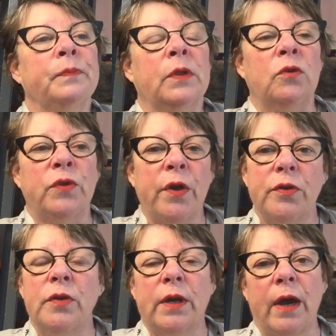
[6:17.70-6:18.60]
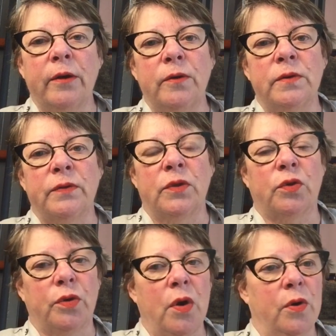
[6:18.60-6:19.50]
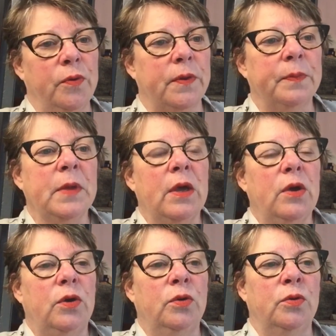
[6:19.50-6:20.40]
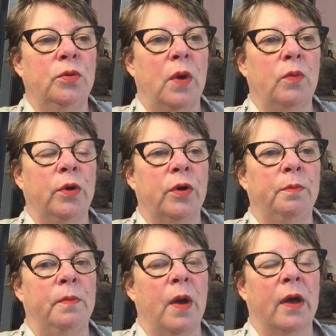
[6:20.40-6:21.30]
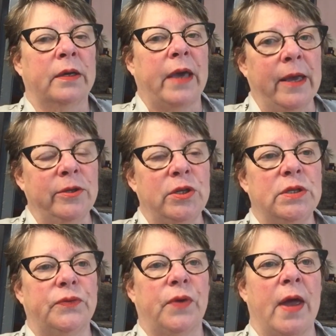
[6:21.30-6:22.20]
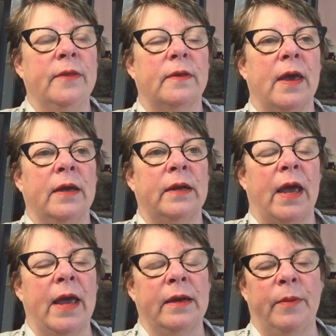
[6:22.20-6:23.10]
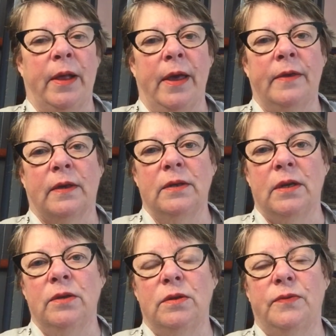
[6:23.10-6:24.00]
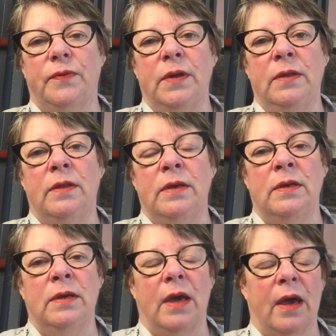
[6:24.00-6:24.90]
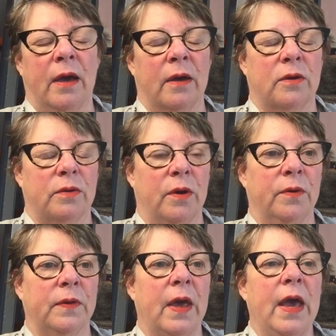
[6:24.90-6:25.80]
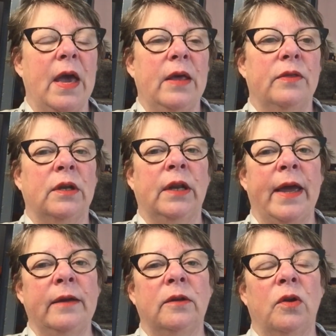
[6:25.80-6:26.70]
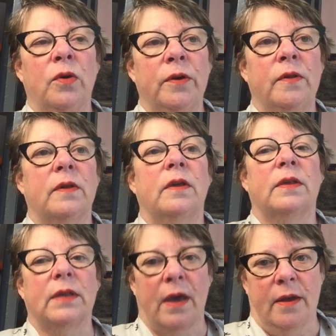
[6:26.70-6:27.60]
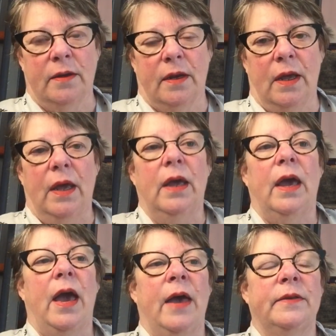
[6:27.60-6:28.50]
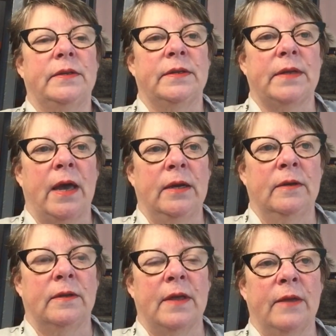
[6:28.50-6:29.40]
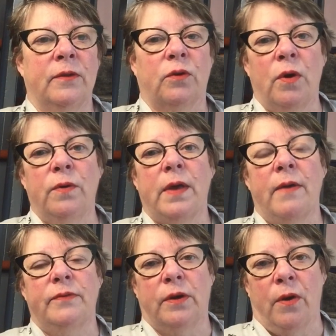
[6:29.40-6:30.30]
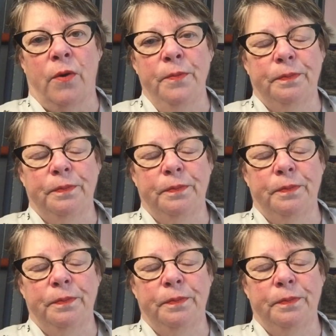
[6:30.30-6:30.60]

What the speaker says: There's also the characters of the crows, who were Kenji's friends, and Annabelle has continued to feed the crows. The landlord's son has decided that the crows have to go.